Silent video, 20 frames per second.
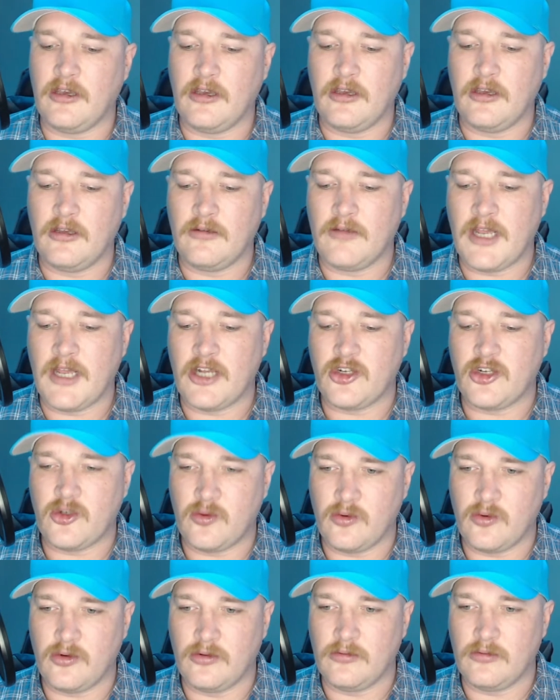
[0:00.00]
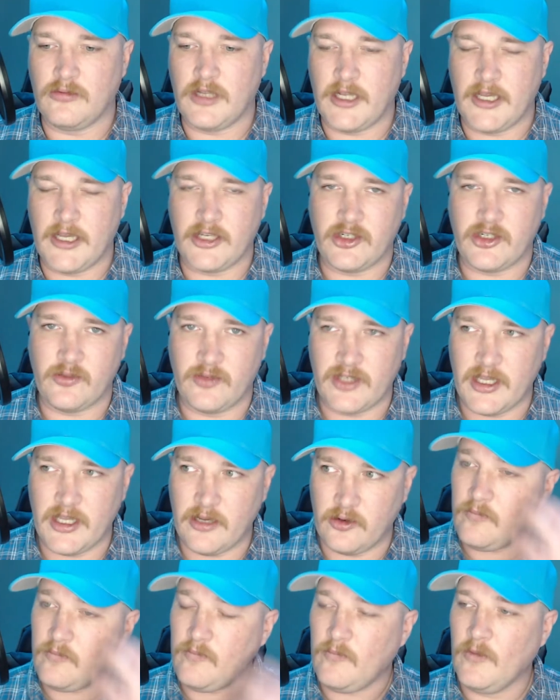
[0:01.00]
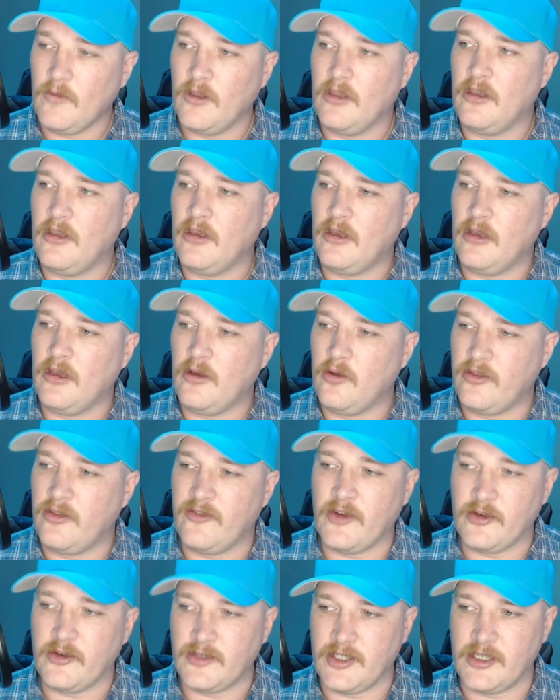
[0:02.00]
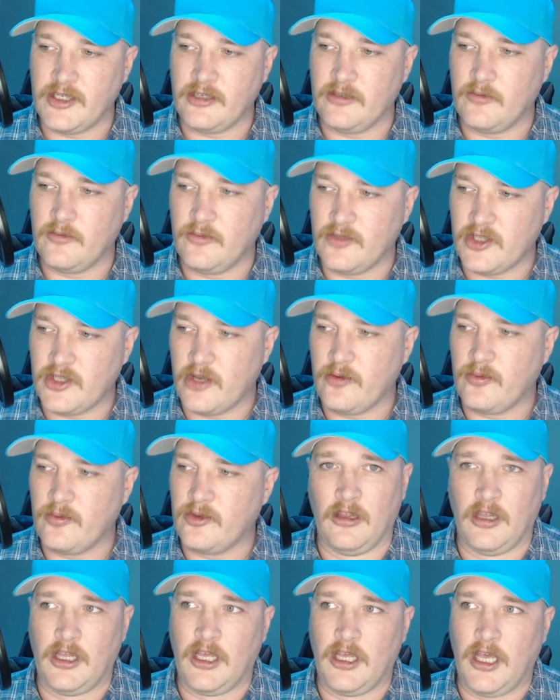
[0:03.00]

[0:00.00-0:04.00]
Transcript: actual election was held, or the voting was opened,